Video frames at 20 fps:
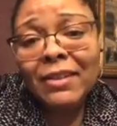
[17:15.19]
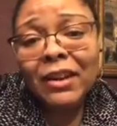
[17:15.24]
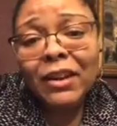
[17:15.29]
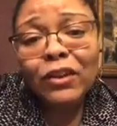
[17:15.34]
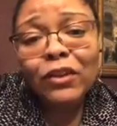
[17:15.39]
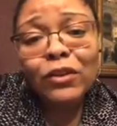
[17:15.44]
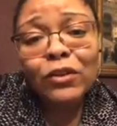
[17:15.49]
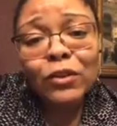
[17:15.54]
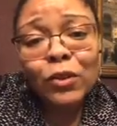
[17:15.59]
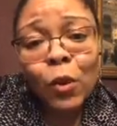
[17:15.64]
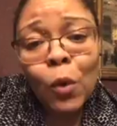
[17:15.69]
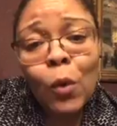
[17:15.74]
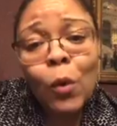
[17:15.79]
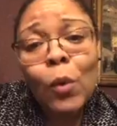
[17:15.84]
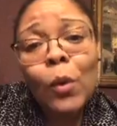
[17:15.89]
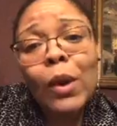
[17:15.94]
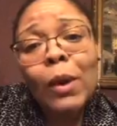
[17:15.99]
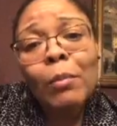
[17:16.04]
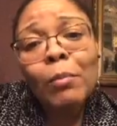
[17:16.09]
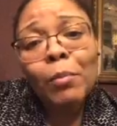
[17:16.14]
And it's
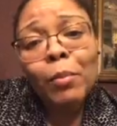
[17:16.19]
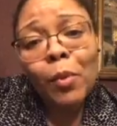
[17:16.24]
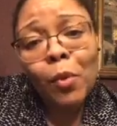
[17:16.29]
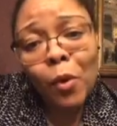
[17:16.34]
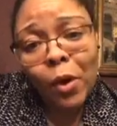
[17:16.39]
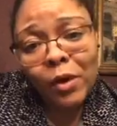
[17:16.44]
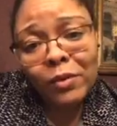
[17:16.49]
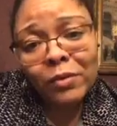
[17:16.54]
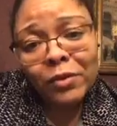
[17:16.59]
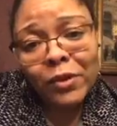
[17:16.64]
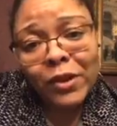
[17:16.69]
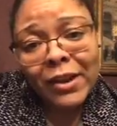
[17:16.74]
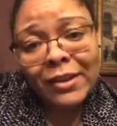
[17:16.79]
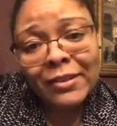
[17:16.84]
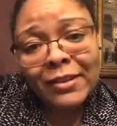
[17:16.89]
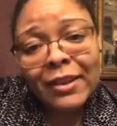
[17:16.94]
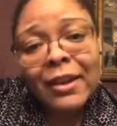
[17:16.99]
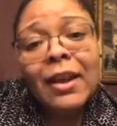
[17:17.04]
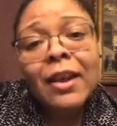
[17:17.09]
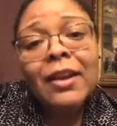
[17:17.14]
so important for
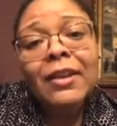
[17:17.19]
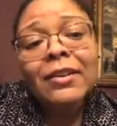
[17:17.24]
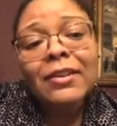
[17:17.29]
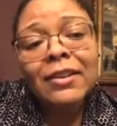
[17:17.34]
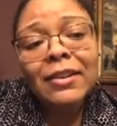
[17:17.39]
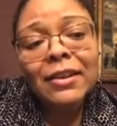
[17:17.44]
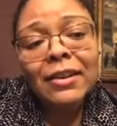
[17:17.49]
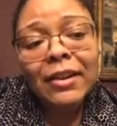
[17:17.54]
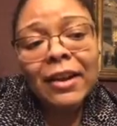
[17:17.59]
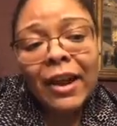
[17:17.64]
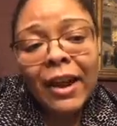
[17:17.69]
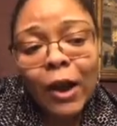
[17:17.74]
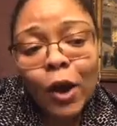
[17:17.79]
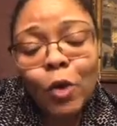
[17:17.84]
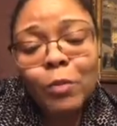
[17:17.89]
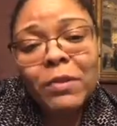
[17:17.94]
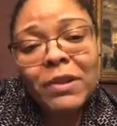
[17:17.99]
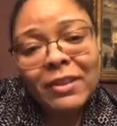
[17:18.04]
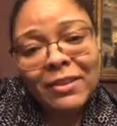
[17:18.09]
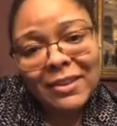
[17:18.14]
us to
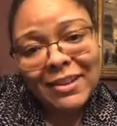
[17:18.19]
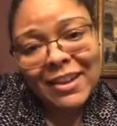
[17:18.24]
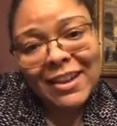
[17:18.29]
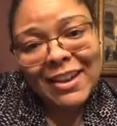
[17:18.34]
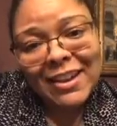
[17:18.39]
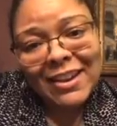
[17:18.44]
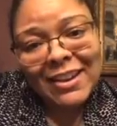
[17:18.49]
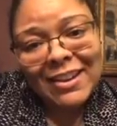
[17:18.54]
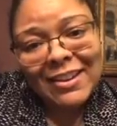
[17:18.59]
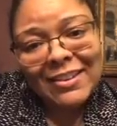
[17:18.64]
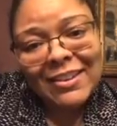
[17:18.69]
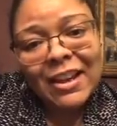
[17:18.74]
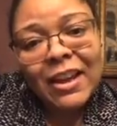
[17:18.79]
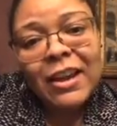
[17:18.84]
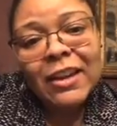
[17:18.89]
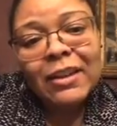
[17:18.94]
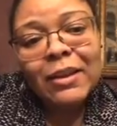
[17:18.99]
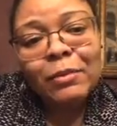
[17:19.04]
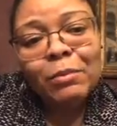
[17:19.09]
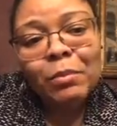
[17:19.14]
help these kids
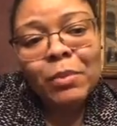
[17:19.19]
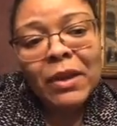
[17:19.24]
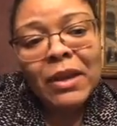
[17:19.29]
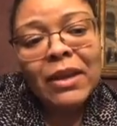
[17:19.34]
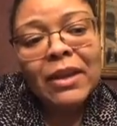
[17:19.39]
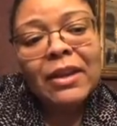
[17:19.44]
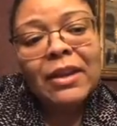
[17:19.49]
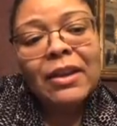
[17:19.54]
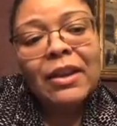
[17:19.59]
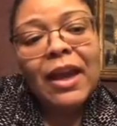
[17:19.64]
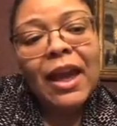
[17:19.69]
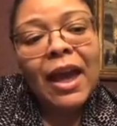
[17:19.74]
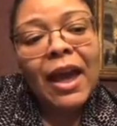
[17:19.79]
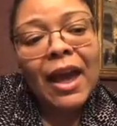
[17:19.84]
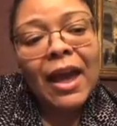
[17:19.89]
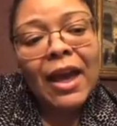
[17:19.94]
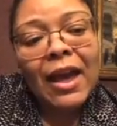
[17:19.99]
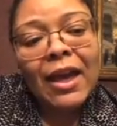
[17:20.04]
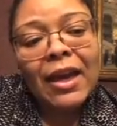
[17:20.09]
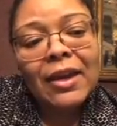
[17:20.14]
to be
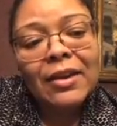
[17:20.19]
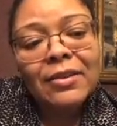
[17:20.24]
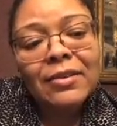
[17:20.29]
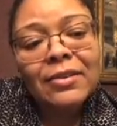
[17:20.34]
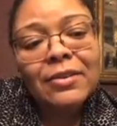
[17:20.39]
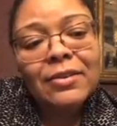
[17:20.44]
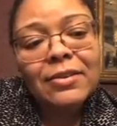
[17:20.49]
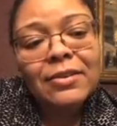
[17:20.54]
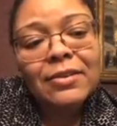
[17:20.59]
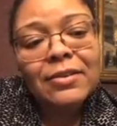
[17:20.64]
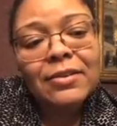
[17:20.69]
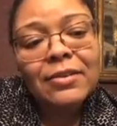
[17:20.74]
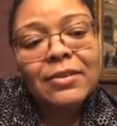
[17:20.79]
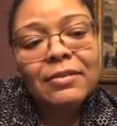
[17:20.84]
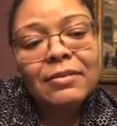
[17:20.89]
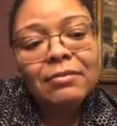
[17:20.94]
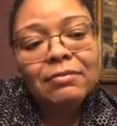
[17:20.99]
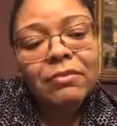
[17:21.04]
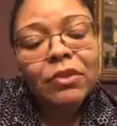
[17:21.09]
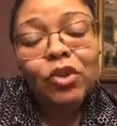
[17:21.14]
as
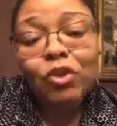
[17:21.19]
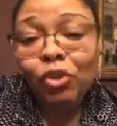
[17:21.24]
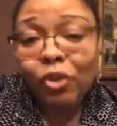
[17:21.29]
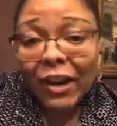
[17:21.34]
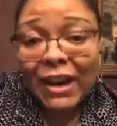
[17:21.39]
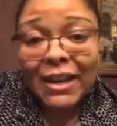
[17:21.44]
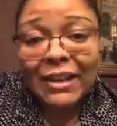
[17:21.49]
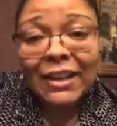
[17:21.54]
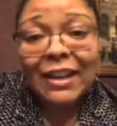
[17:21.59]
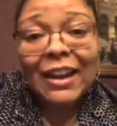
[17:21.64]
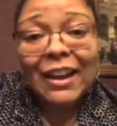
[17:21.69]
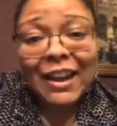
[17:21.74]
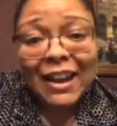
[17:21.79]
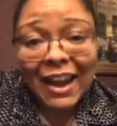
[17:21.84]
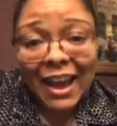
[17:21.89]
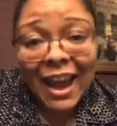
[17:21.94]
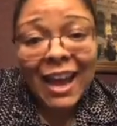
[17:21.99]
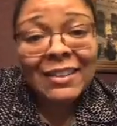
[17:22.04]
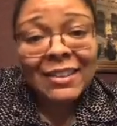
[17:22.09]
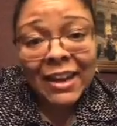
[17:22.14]
great
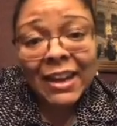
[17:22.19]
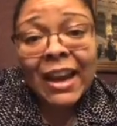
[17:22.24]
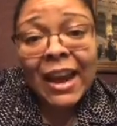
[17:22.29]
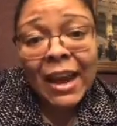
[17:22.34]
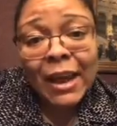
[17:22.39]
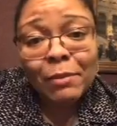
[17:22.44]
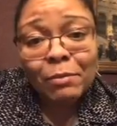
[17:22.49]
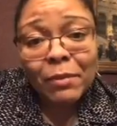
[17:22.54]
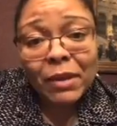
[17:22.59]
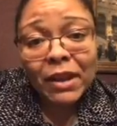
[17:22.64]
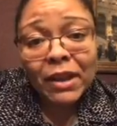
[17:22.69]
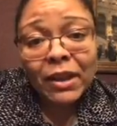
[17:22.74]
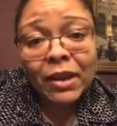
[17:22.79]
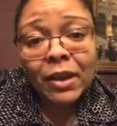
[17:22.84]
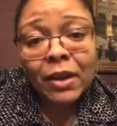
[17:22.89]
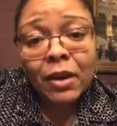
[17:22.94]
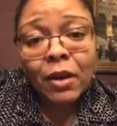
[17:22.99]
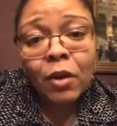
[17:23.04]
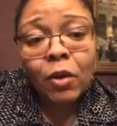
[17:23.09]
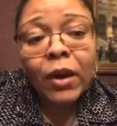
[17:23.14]
as they can be,
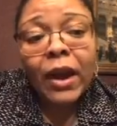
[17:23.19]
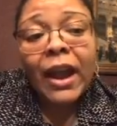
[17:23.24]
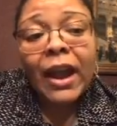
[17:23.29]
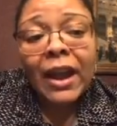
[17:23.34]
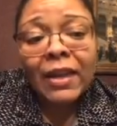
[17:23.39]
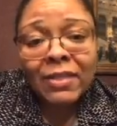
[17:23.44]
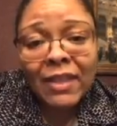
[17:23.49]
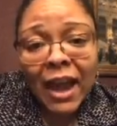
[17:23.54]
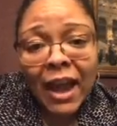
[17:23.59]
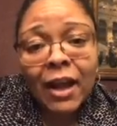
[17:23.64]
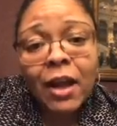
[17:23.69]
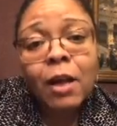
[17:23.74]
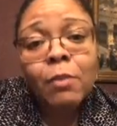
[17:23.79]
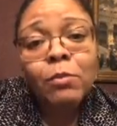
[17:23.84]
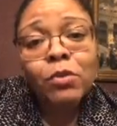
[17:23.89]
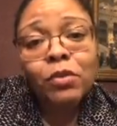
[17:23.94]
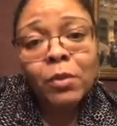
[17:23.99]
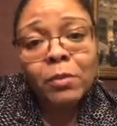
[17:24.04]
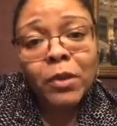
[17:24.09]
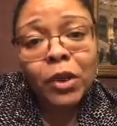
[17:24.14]
okay? And that
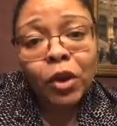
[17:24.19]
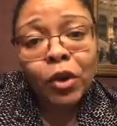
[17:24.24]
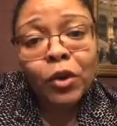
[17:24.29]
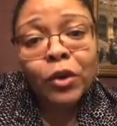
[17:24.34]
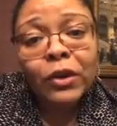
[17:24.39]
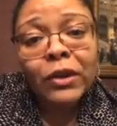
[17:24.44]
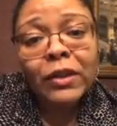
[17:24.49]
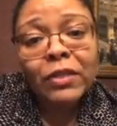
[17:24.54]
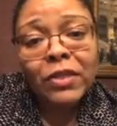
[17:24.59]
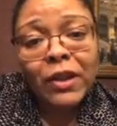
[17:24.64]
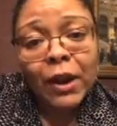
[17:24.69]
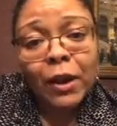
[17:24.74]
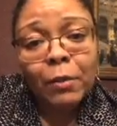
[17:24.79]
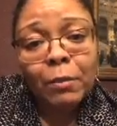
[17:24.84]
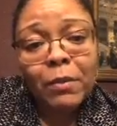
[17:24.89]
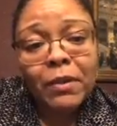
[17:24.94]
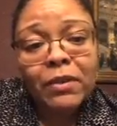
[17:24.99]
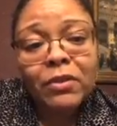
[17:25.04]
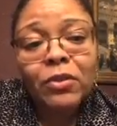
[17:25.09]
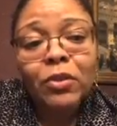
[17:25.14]
comes from the early
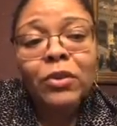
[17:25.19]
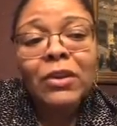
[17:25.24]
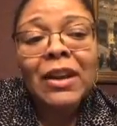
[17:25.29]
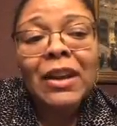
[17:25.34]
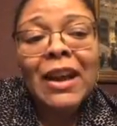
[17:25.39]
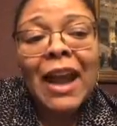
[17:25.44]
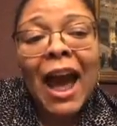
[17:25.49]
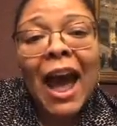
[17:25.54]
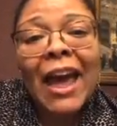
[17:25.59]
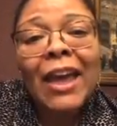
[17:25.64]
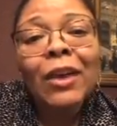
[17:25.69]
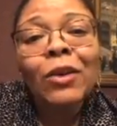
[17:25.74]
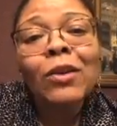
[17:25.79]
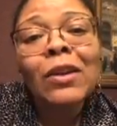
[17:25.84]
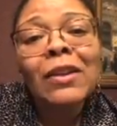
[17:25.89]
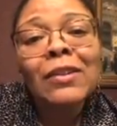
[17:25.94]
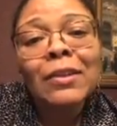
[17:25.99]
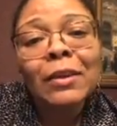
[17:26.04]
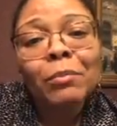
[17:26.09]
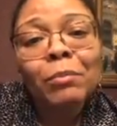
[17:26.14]
therapy. So denial
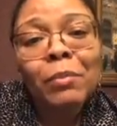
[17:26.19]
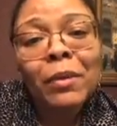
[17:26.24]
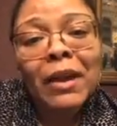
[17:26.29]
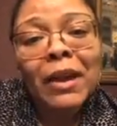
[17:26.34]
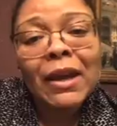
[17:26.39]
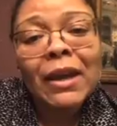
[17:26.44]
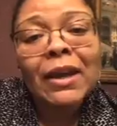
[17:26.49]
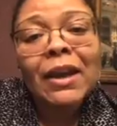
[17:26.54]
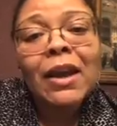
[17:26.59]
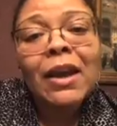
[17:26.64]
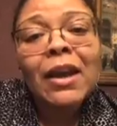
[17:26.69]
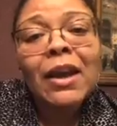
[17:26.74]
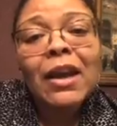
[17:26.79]
is a big